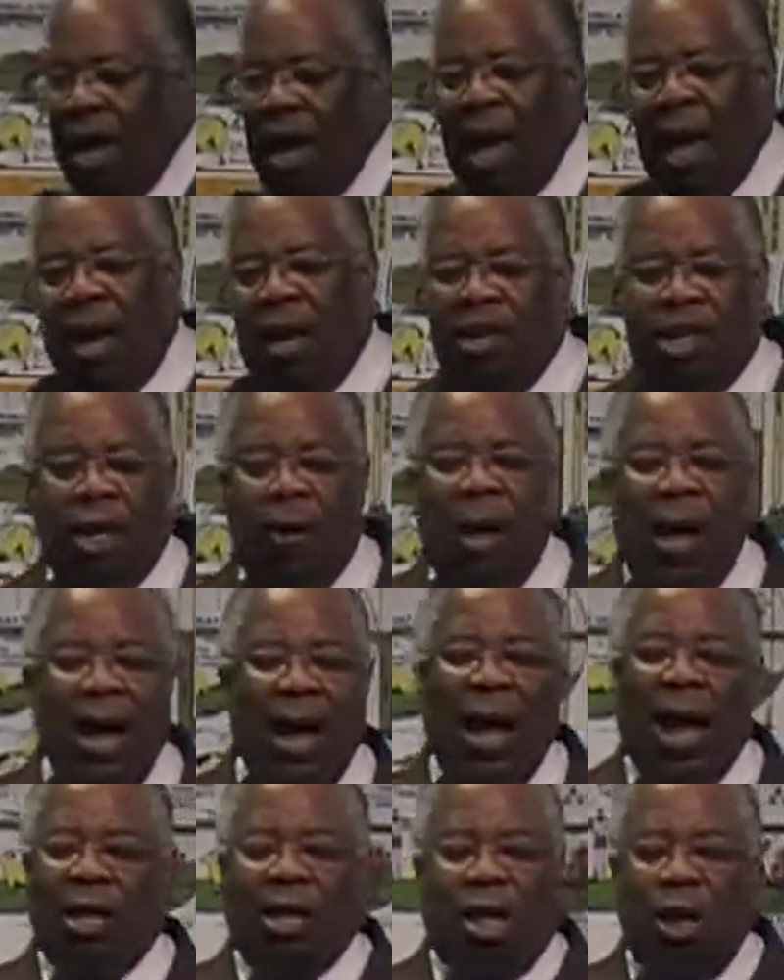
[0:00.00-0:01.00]
And so I
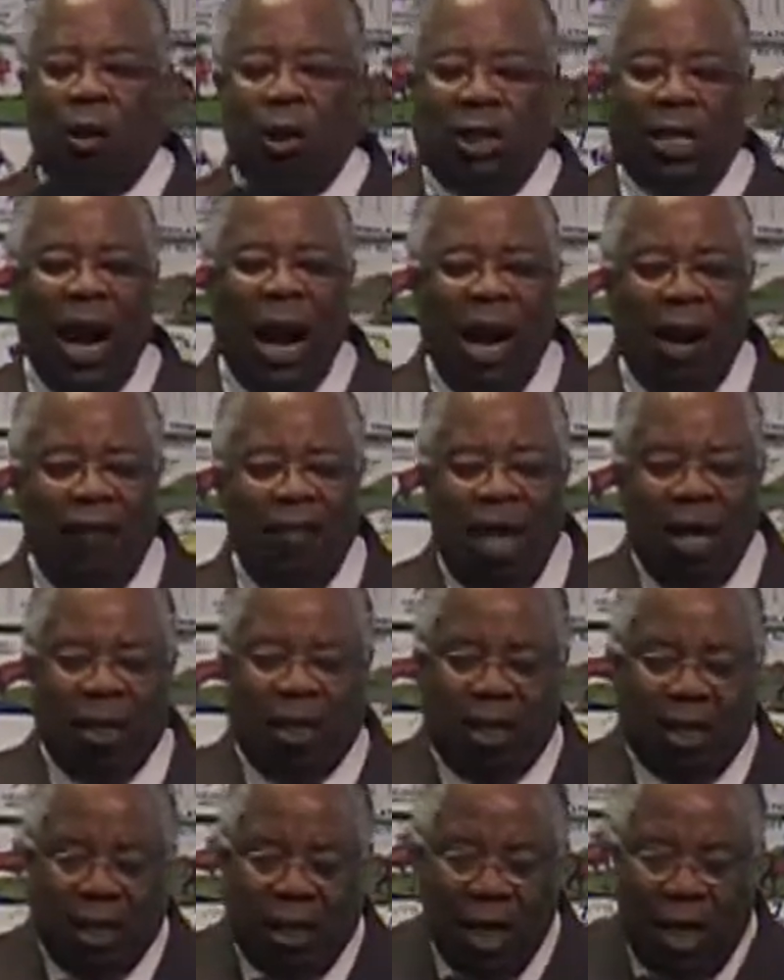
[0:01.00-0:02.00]
got so tired of that
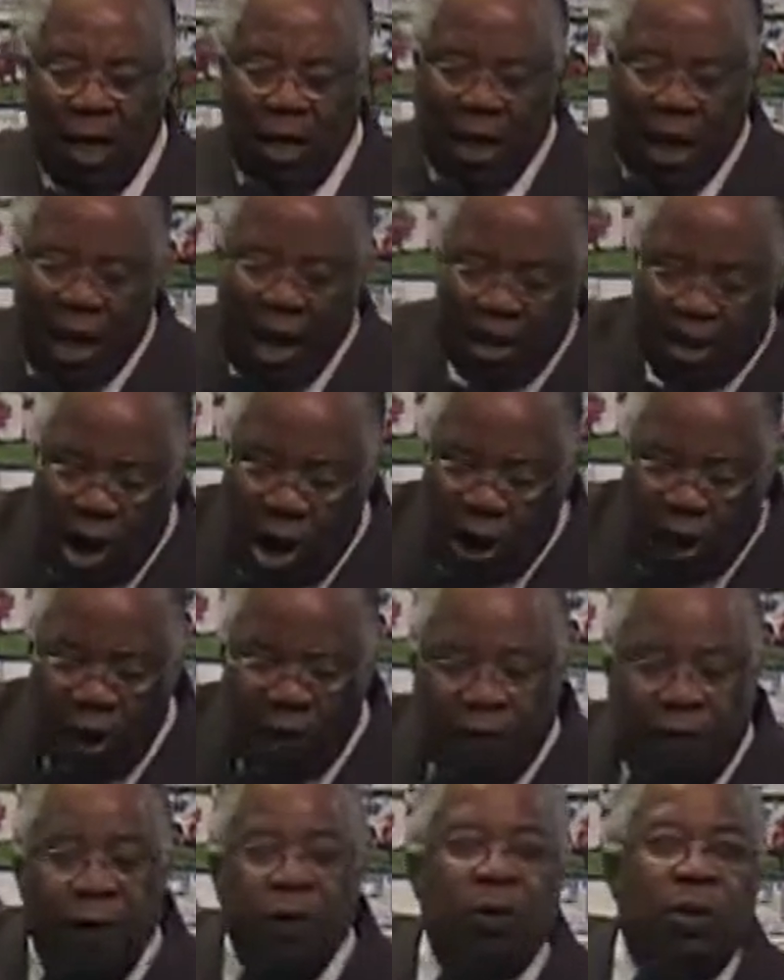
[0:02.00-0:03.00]
silly guy
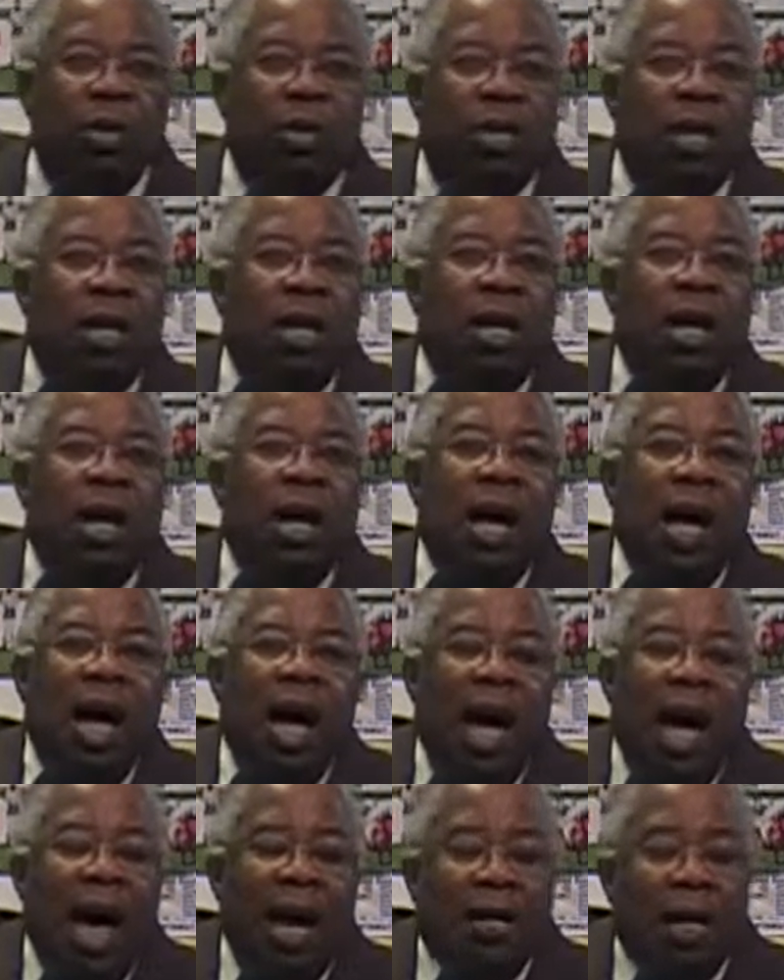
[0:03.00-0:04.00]
talking foolish.
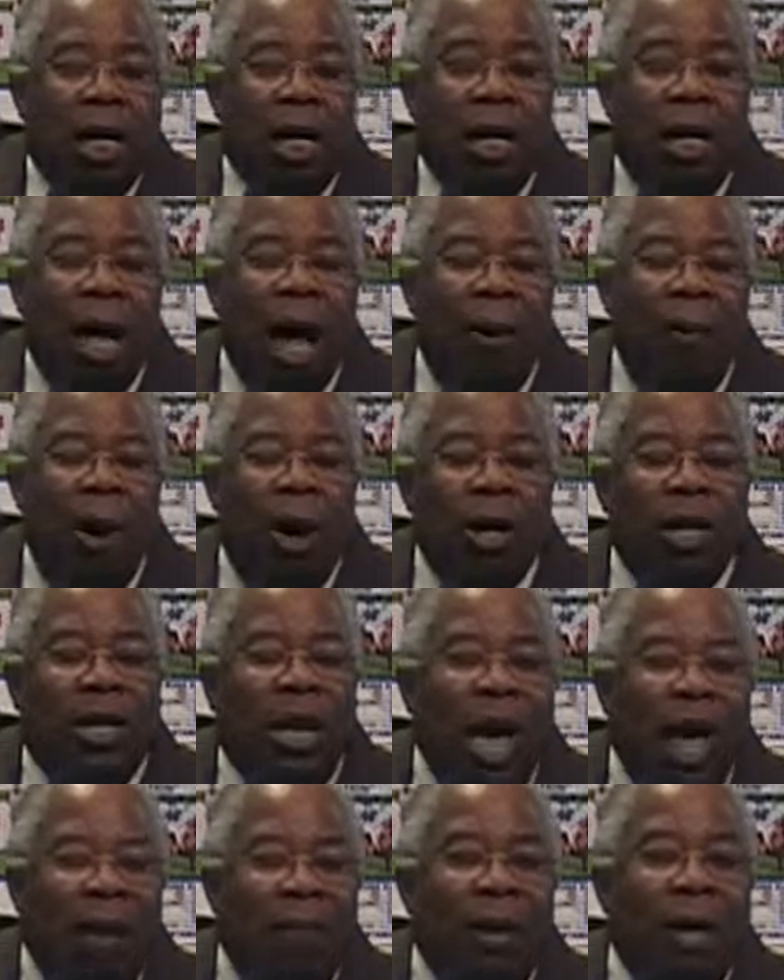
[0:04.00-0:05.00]
I said, come on,
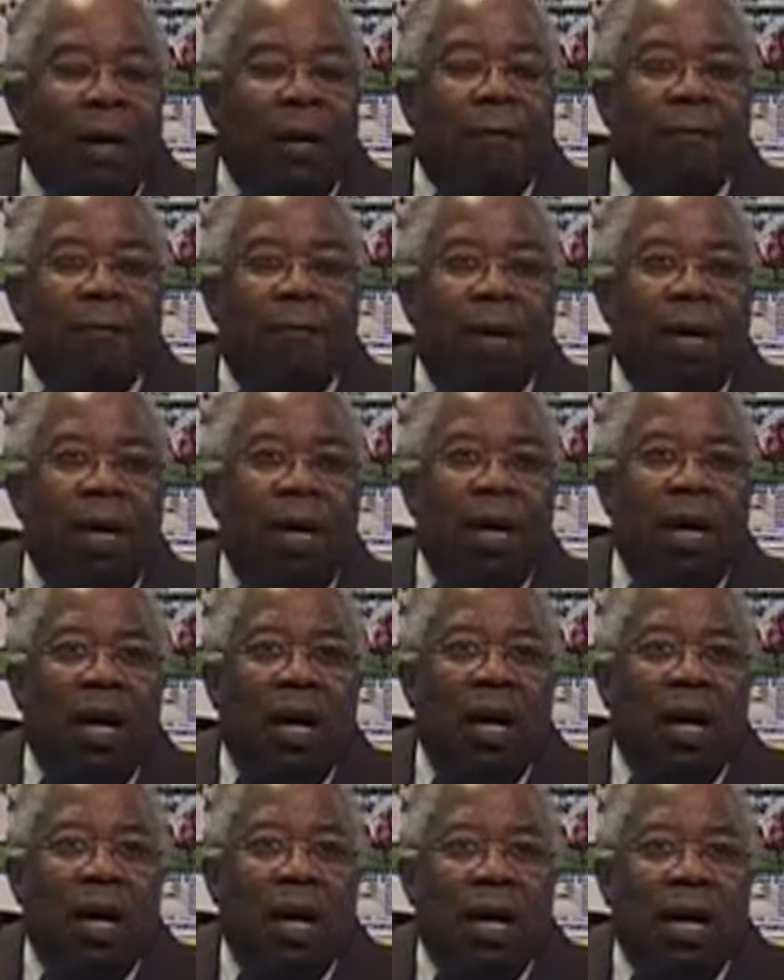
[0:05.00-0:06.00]
tell me
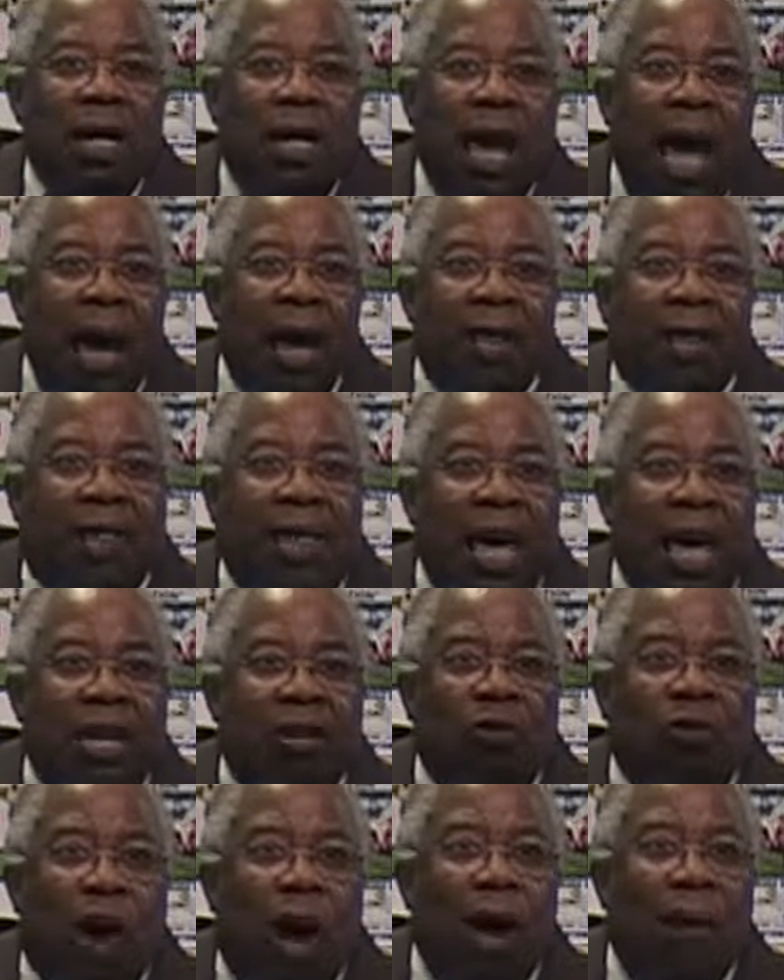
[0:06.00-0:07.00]
ten
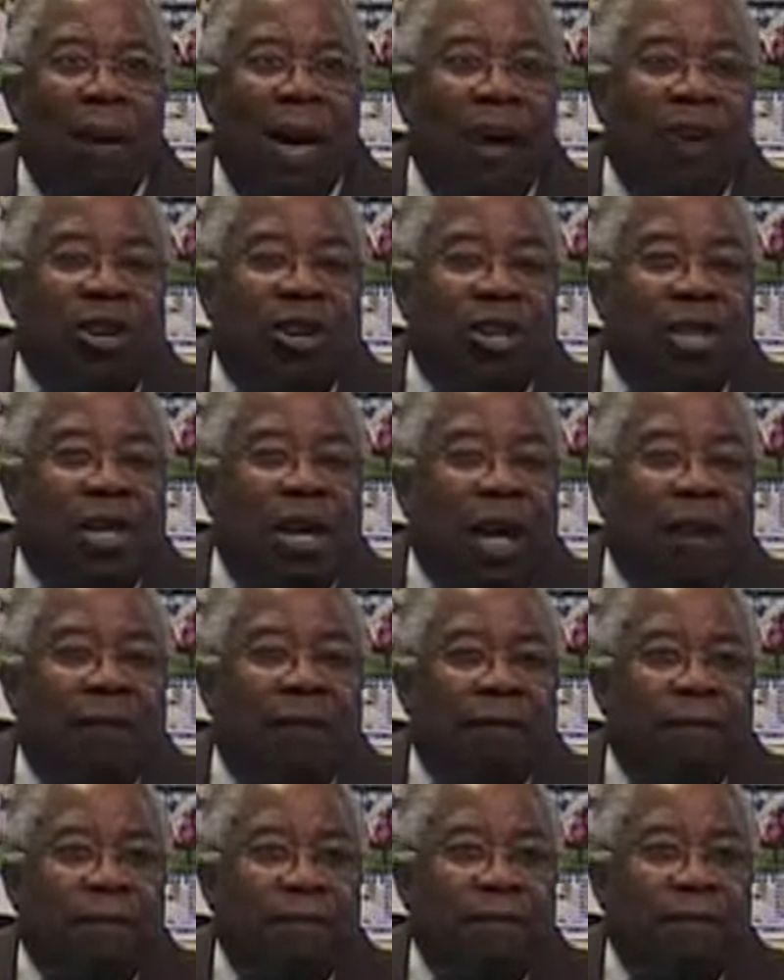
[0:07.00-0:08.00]
things wrong about
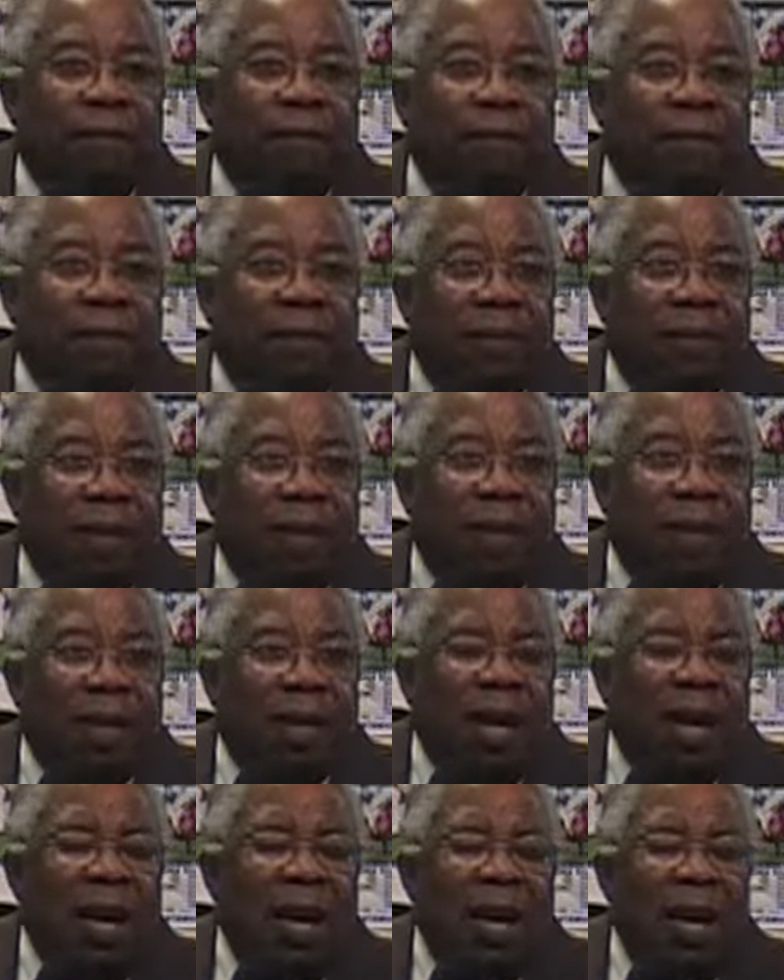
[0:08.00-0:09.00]
yourself.
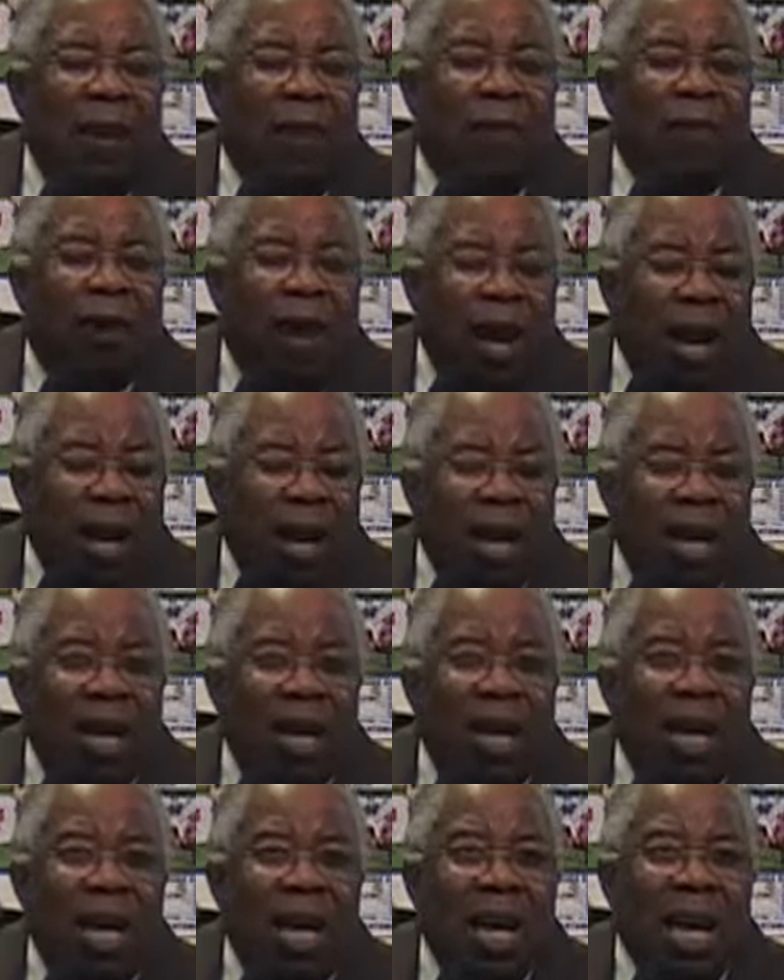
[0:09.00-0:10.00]

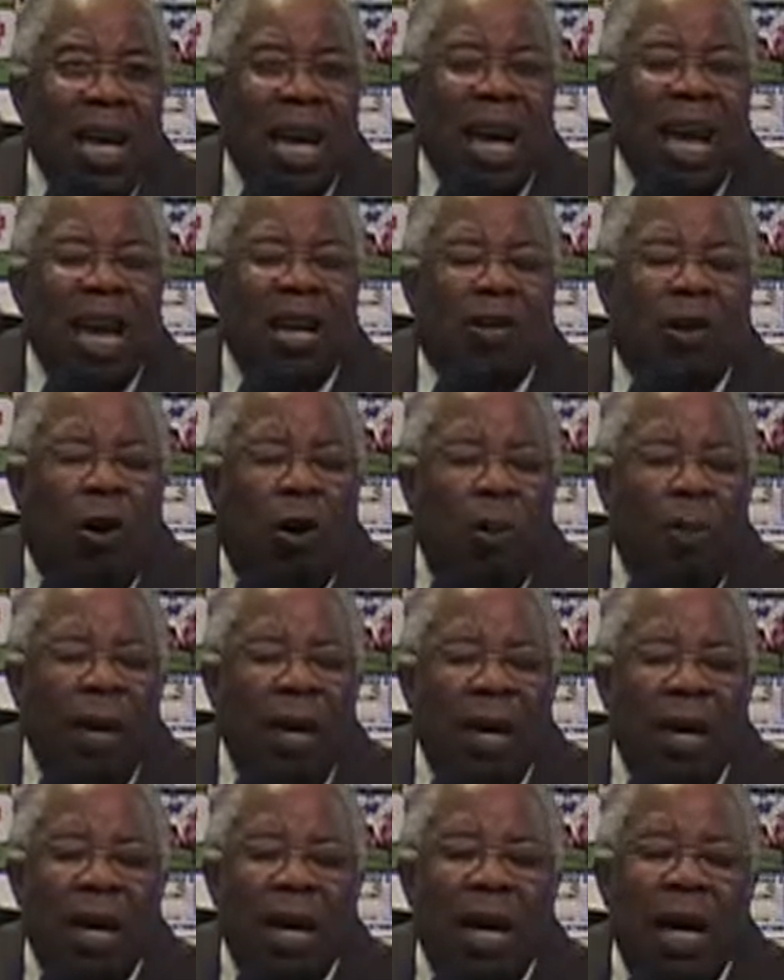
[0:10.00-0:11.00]
Friend, he told
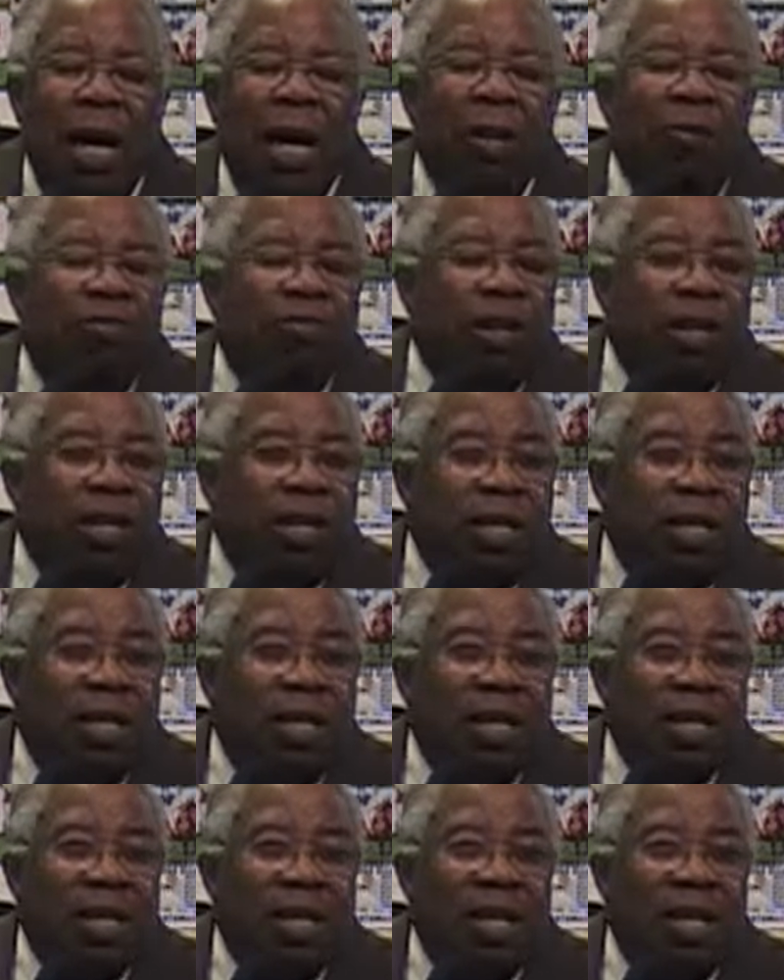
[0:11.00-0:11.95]
me hundreds.